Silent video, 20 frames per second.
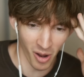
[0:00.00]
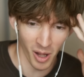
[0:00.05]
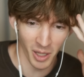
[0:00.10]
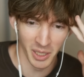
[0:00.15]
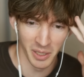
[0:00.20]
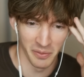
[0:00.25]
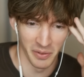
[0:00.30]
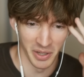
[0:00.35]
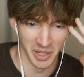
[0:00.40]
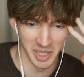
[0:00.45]

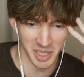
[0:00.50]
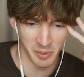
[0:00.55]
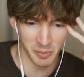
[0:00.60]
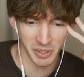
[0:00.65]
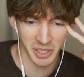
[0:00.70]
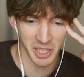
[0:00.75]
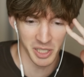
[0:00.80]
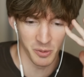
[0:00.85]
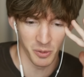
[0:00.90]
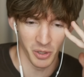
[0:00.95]
All of us,
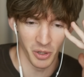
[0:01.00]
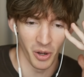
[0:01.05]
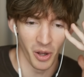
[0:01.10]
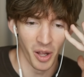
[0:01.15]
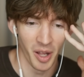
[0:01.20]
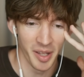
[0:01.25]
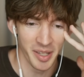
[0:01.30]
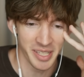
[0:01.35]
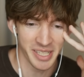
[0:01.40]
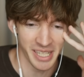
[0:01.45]
because we're
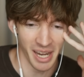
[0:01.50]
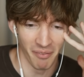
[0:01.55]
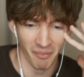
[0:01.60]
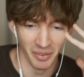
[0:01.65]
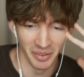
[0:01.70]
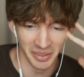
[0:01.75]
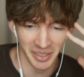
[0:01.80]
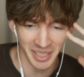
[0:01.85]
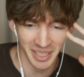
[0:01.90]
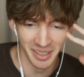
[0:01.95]
all
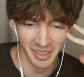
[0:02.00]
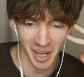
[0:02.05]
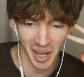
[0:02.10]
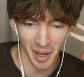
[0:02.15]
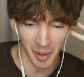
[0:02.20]
17 and